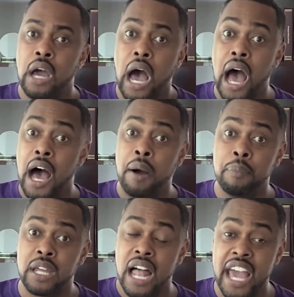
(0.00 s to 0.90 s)

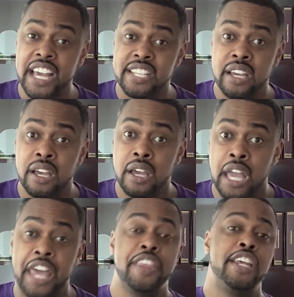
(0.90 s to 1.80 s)
client
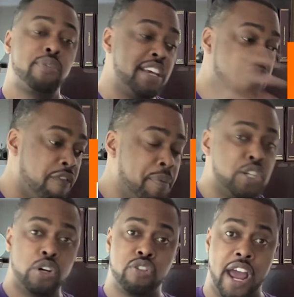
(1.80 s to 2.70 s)
and then they try to stuff them
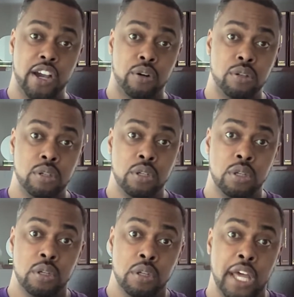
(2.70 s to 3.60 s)
into a triangle.
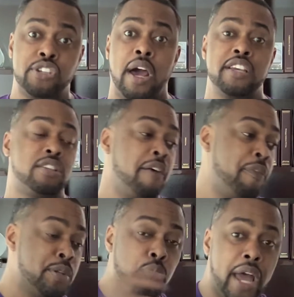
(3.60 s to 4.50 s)
They try to stuff
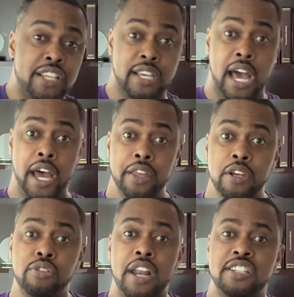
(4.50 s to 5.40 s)
them into a hexagon. They're
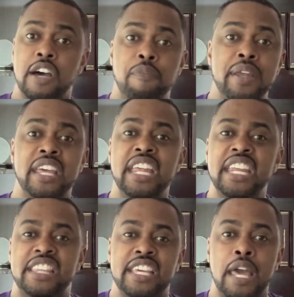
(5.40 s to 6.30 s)
trying to stuff them into
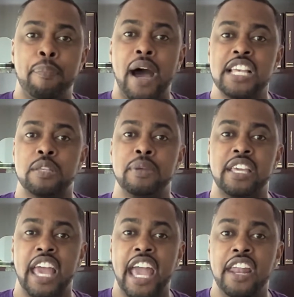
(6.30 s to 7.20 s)
anything they possibly
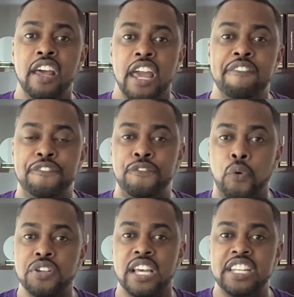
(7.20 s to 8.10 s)
can and
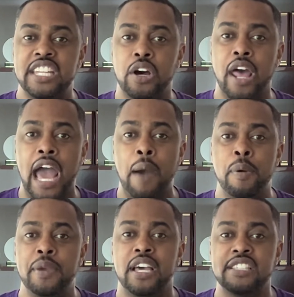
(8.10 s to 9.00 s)
force a deal to happen
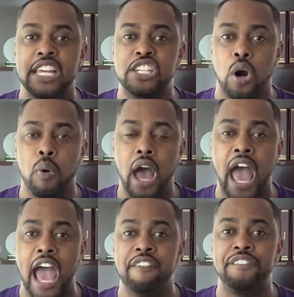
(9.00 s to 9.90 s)
because they don't
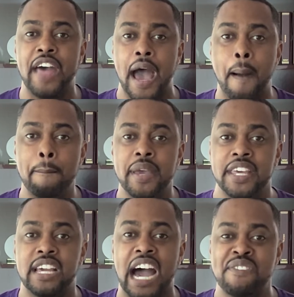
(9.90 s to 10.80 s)
have that many
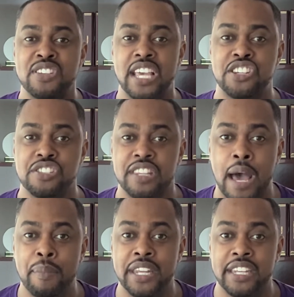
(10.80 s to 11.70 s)
conversations and that
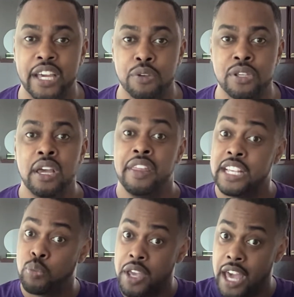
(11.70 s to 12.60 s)
many deals.
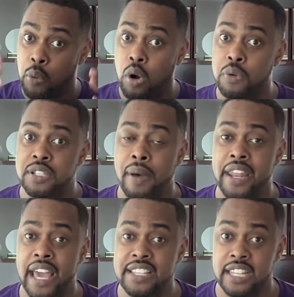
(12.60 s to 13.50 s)
That's why you got to work with somebody
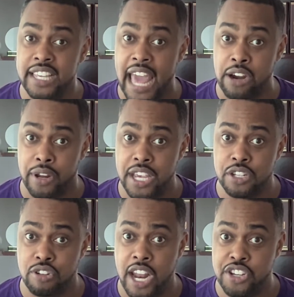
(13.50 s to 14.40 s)
that has a lead aggregation
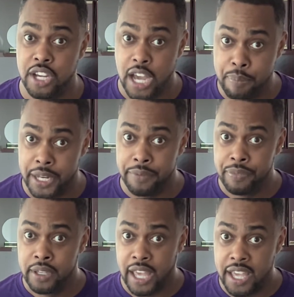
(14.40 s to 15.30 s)
strategy, a company,
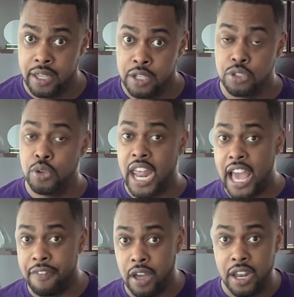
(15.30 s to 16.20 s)
okay? So you can
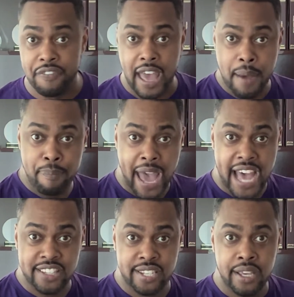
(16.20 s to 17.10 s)
have enough
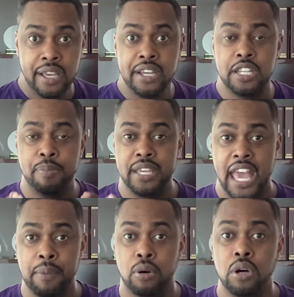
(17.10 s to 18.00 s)
at-bats to be
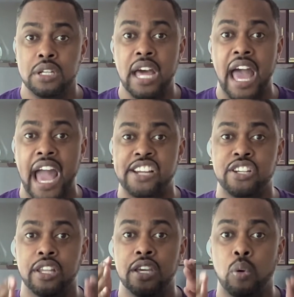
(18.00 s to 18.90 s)
able to
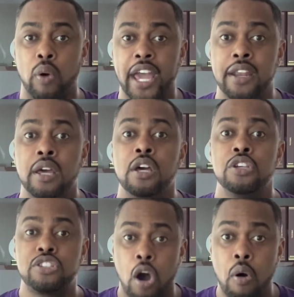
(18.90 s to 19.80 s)
actually win.
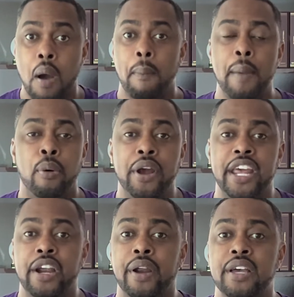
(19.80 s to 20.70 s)
So my point
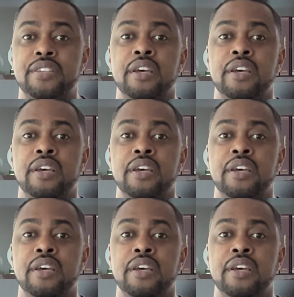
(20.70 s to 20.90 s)
here is,